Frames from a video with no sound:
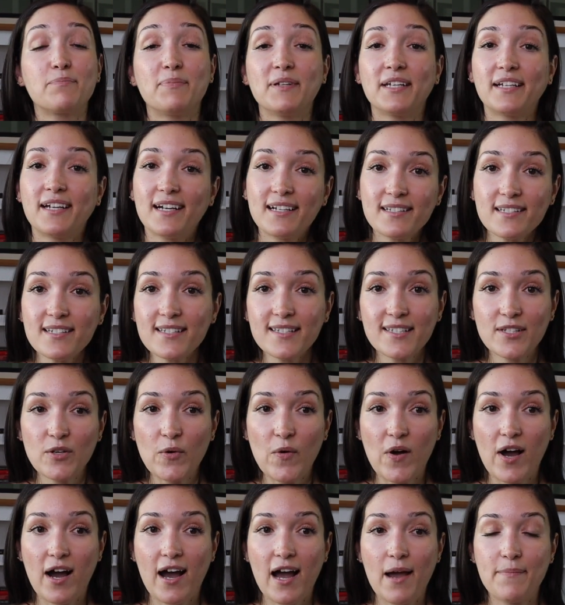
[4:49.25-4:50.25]
Because it's so
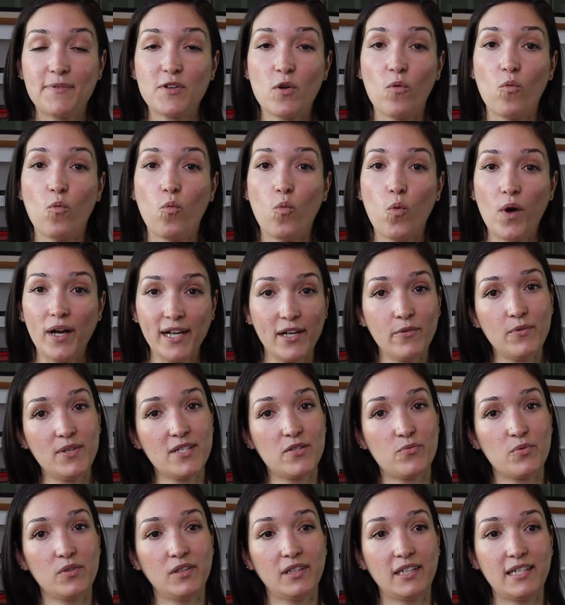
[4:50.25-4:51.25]
hyped, when it
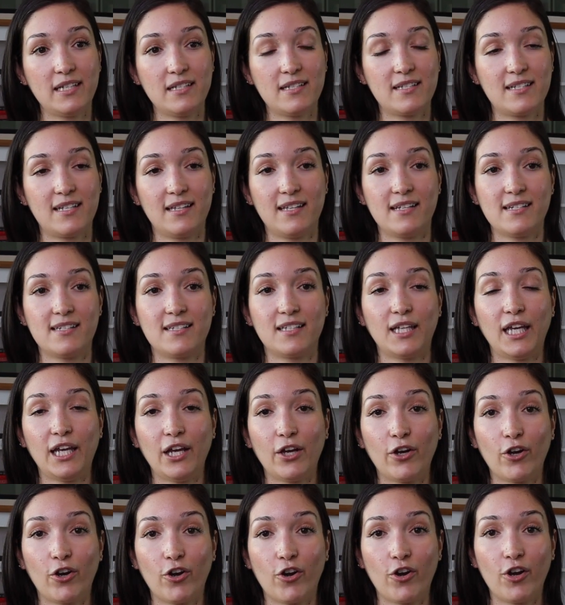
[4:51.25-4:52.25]
was released this
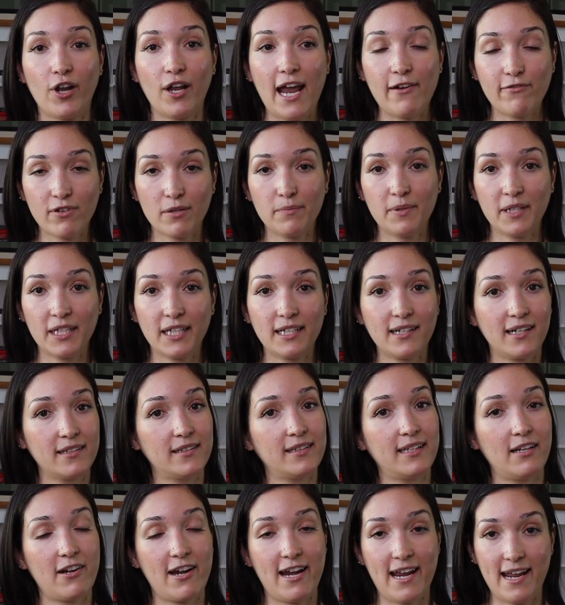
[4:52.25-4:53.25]
year, everybody got
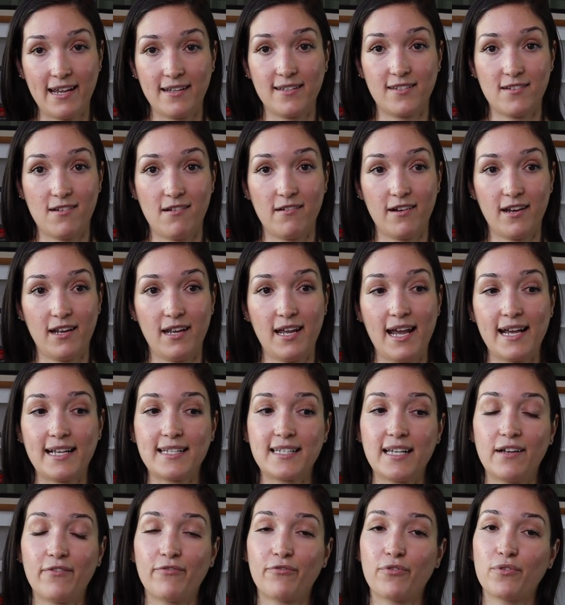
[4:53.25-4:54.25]
their hands on it,
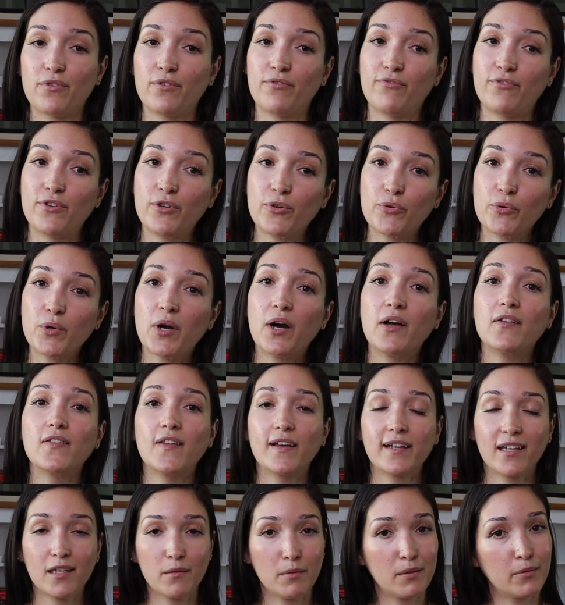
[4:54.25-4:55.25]
except for the fewer
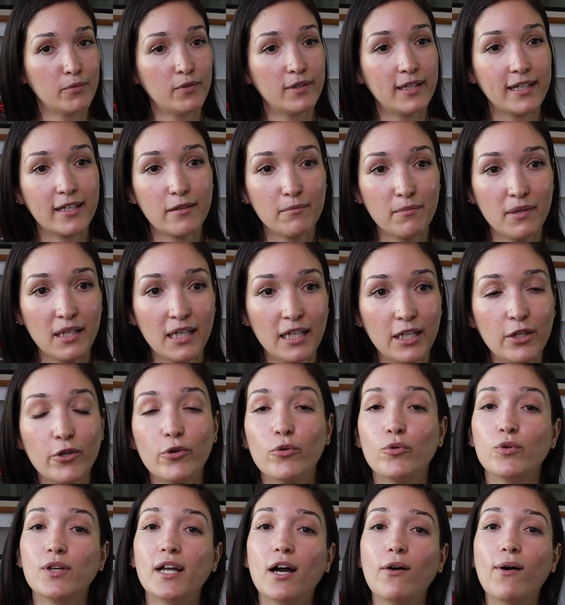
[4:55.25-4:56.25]
unlucky people like me
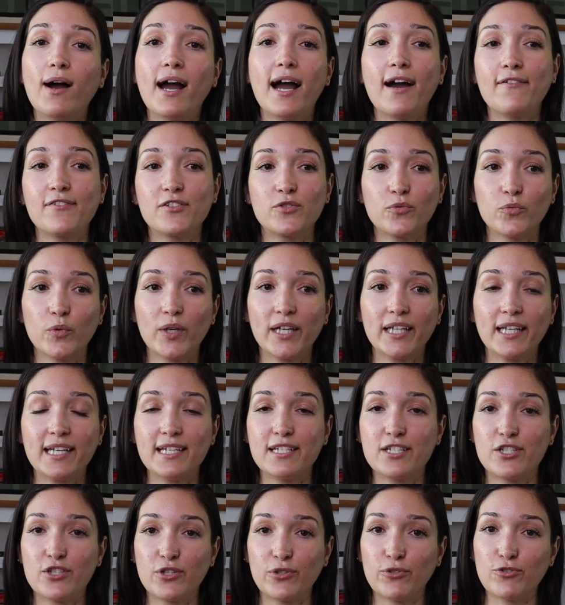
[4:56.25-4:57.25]
who now have to wait
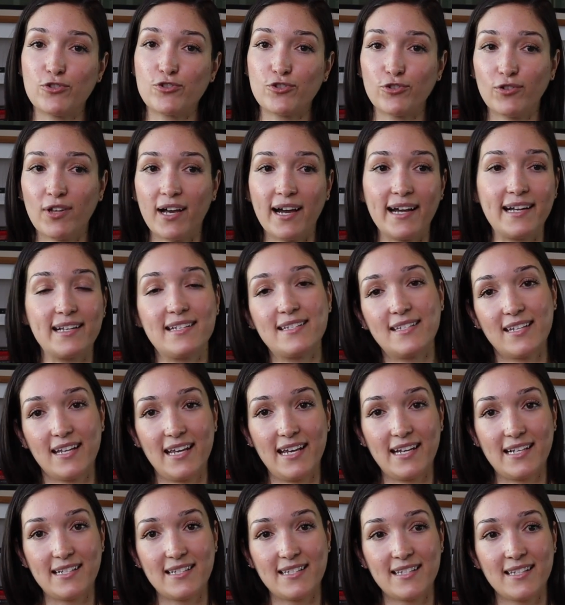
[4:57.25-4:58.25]
until July
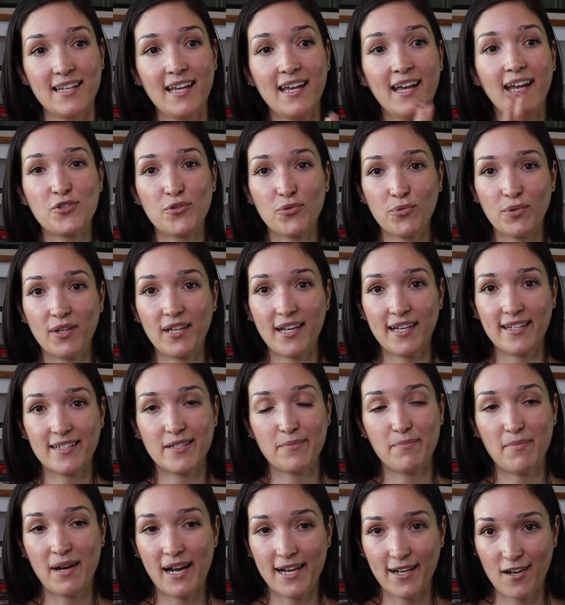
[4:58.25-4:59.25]
6th to get
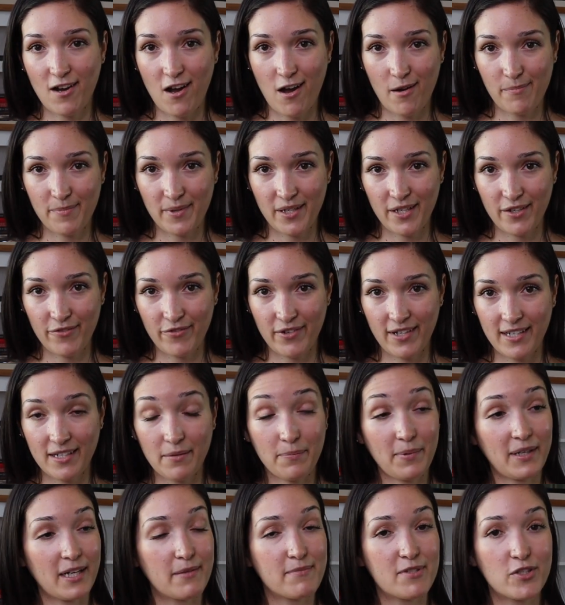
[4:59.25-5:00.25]
my copy of it.
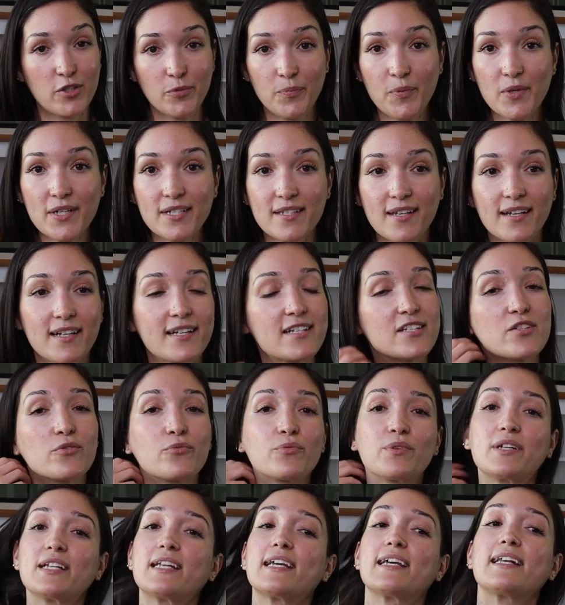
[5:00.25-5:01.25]
But I'm super excited to
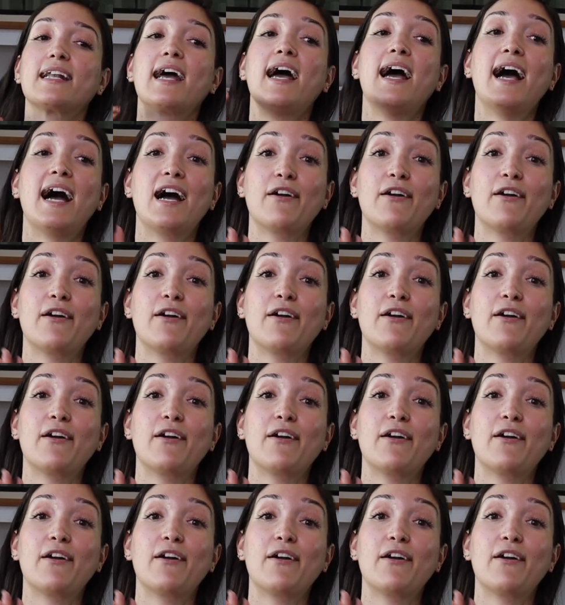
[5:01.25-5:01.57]
read it.